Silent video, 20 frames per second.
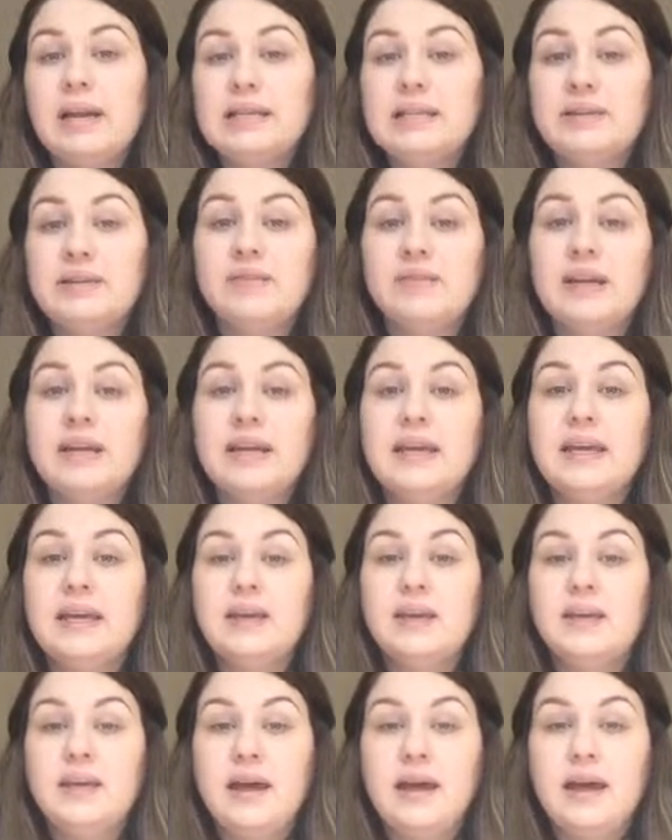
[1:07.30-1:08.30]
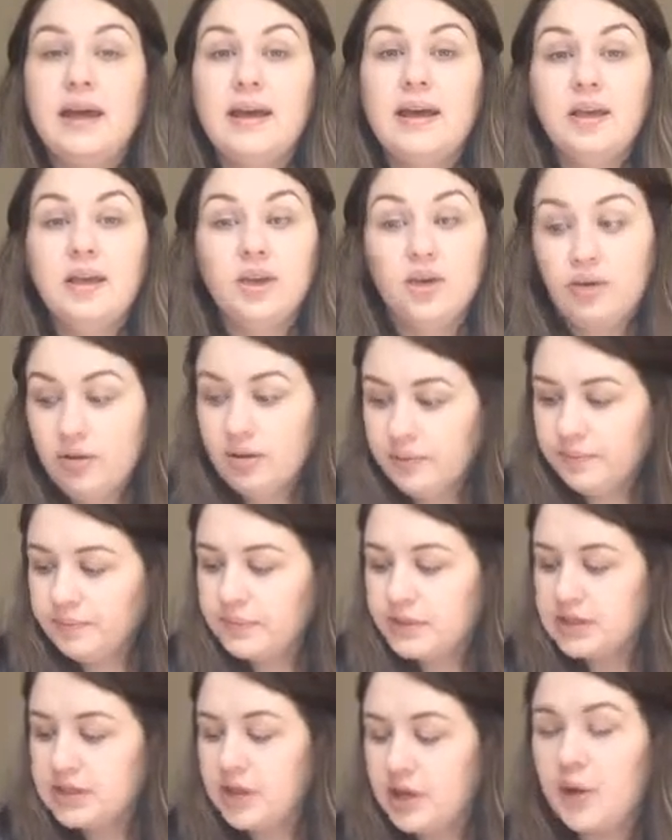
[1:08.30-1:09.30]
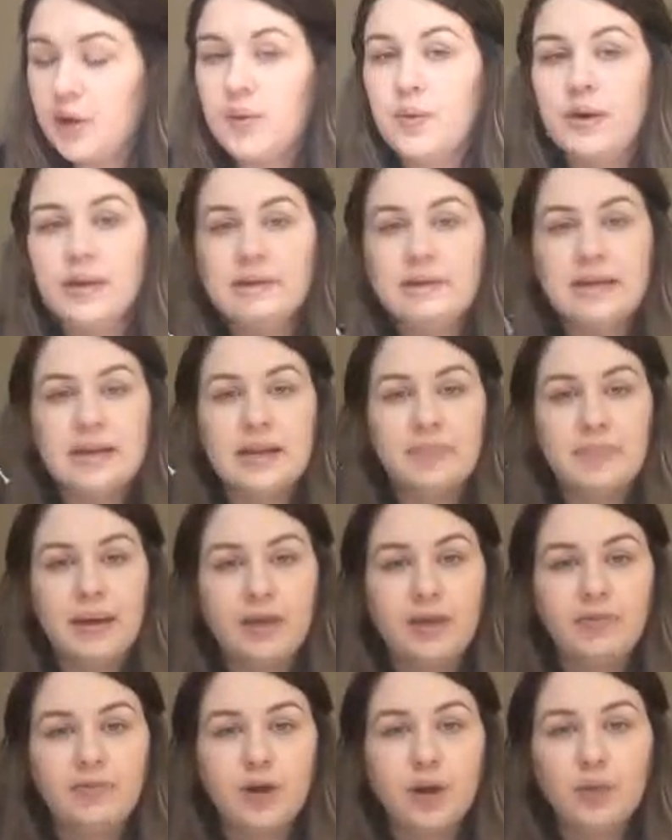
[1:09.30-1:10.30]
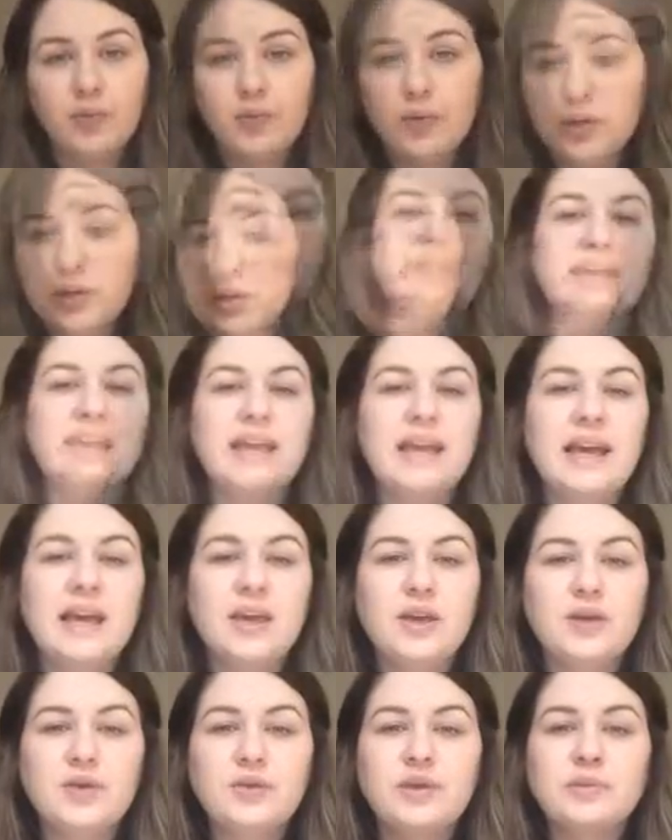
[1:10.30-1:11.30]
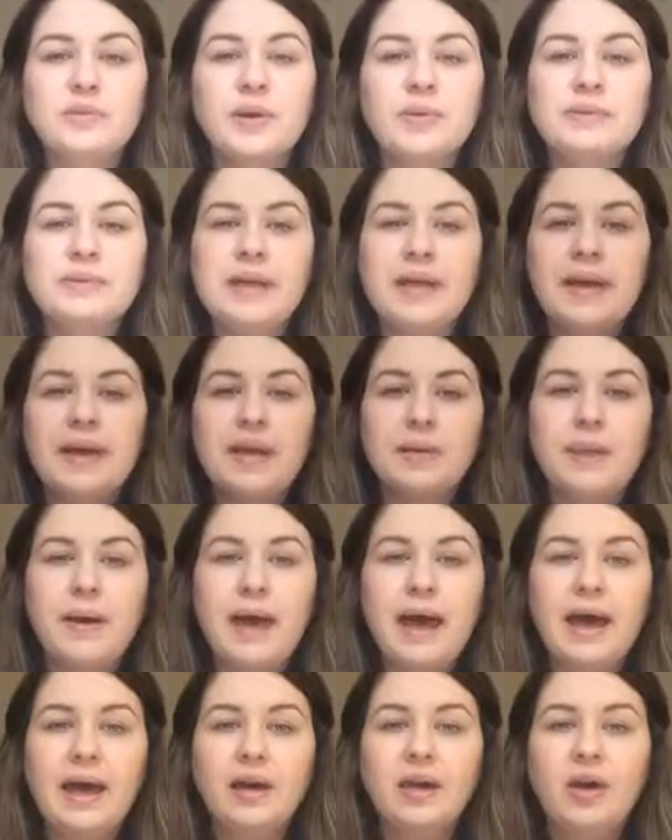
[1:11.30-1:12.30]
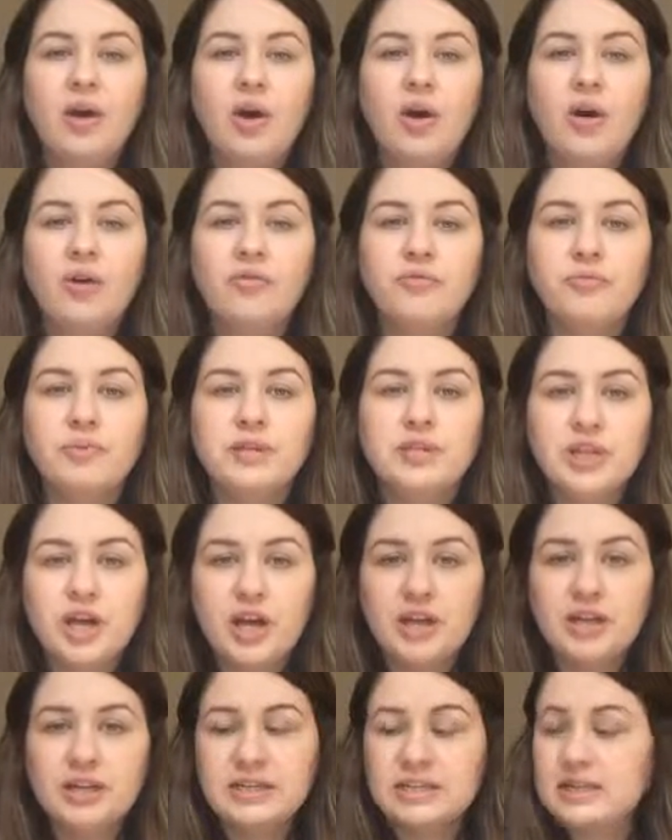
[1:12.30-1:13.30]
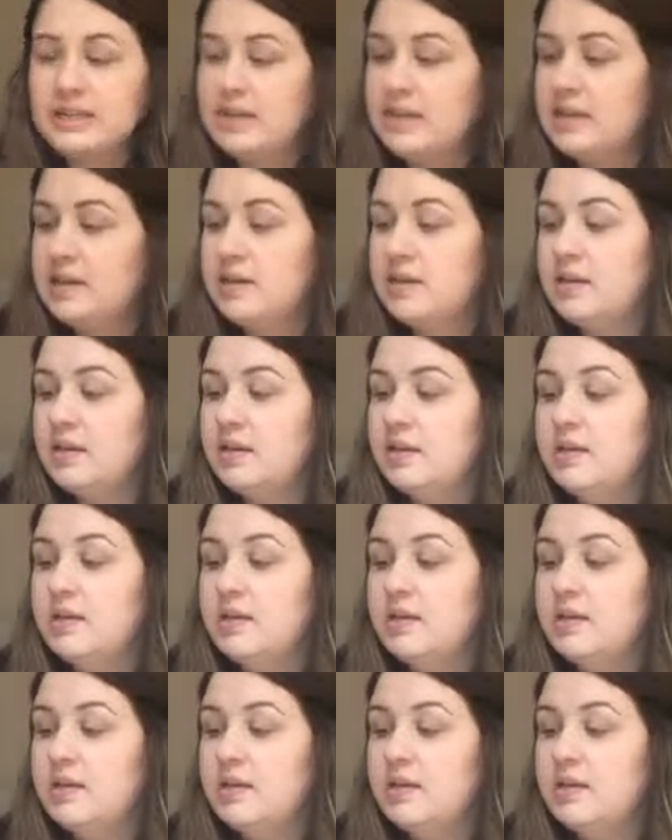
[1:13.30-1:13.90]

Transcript: relatively uh, young. So I'm taking a pack of I don't know if wool. These are going to get used, but I'm taking a pack of maternity